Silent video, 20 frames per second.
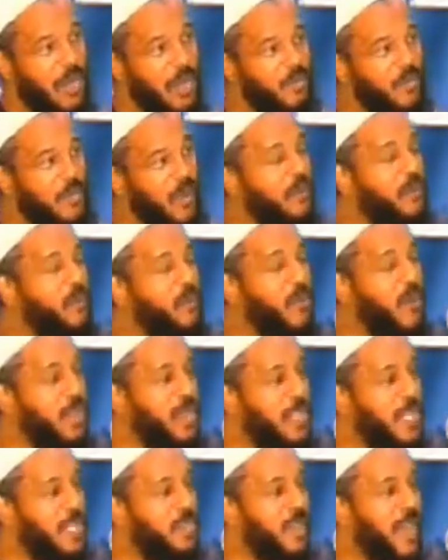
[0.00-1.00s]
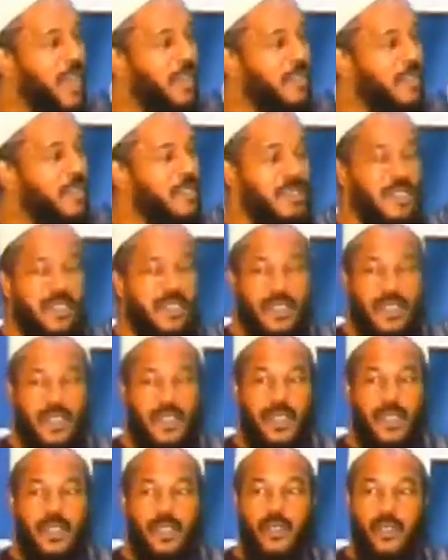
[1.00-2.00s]
going from fully dressed
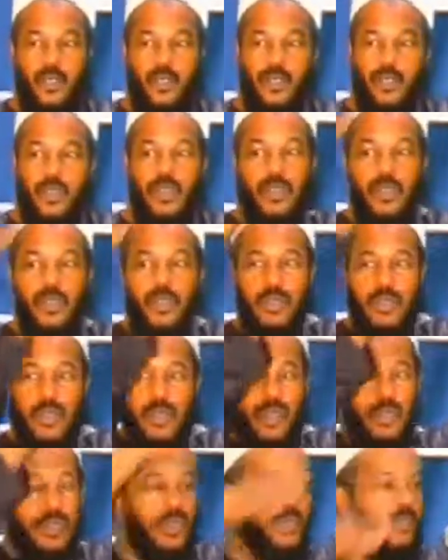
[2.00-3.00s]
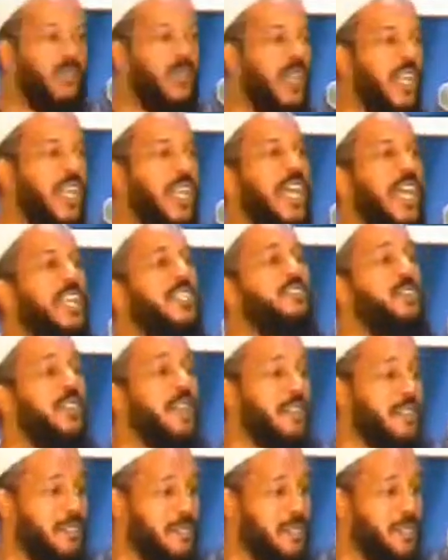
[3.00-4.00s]
to fully
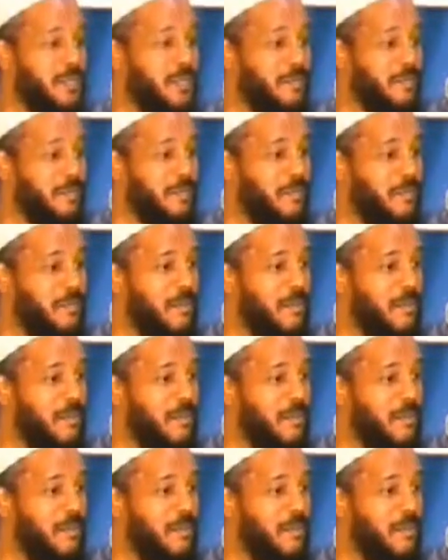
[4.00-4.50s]
undressed.